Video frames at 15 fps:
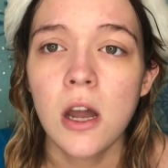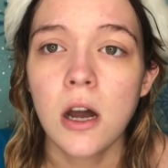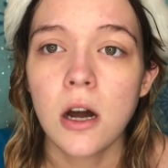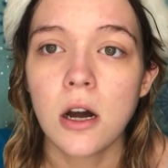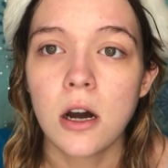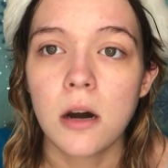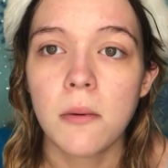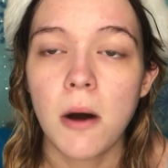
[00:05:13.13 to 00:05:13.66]

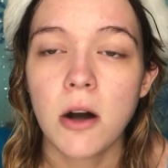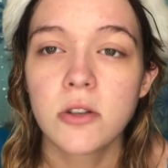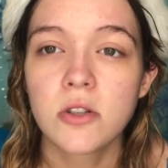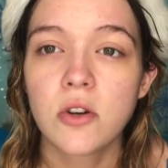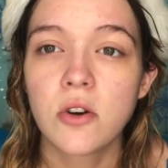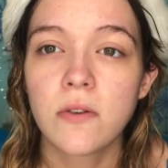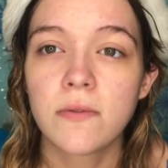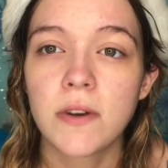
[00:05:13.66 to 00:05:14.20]
Also,
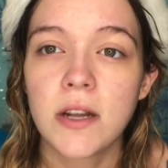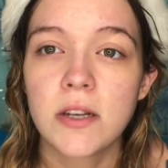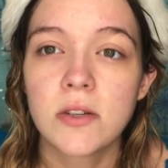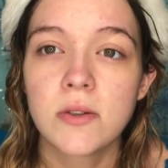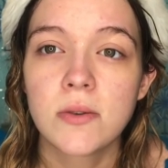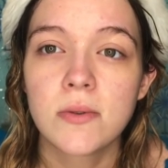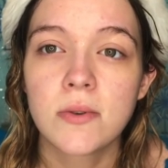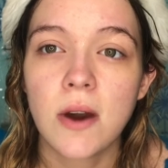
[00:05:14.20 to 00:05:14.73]
don't forget
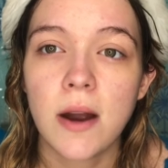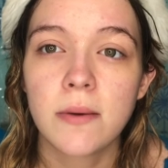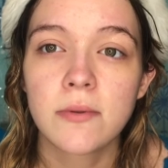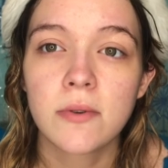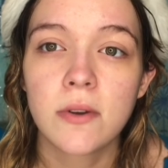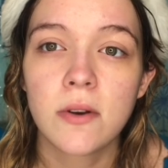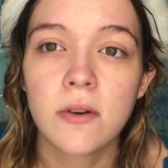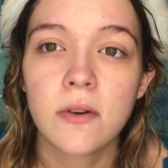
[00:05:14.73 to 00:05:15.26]
to subscribe to
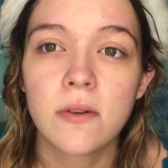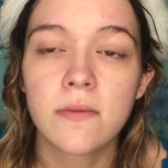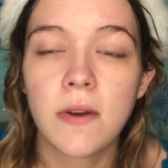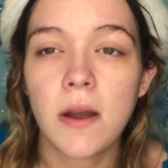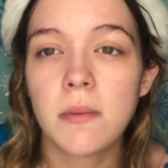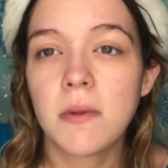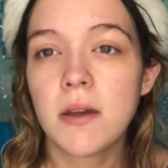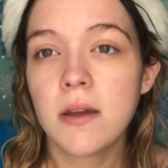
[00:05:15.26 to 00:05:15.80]
the Unicorn
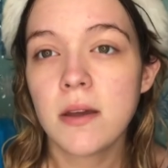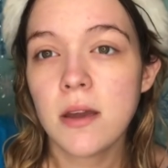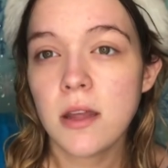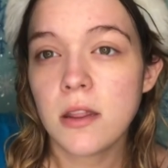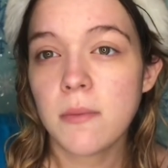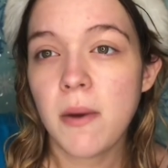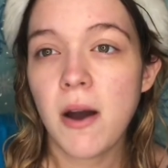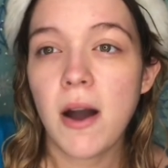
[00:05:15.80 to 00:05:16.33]
Family. Hit
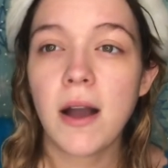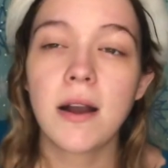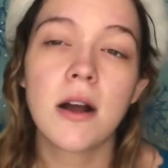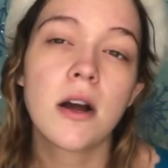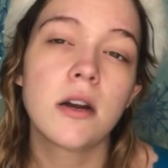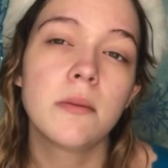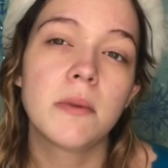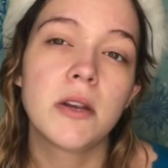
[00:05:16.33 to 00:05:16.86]
the bell
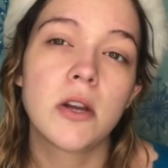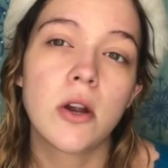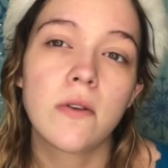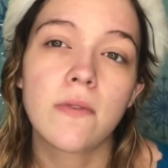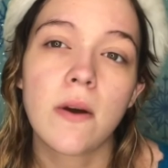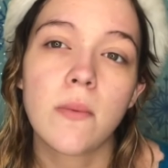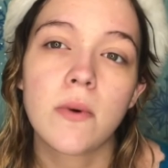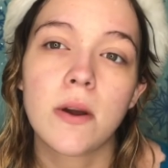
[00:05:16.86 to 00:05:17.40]
icon to be
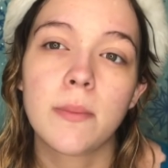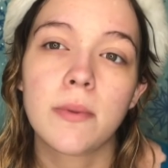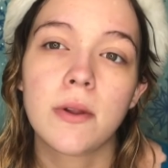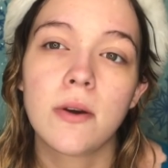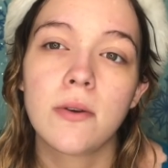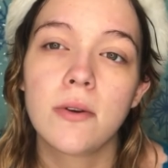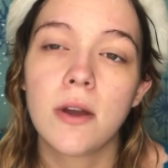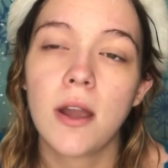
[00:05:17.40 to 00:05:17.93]
notified when I
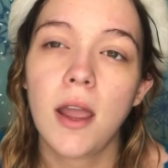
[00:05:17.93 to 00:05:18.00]
upload.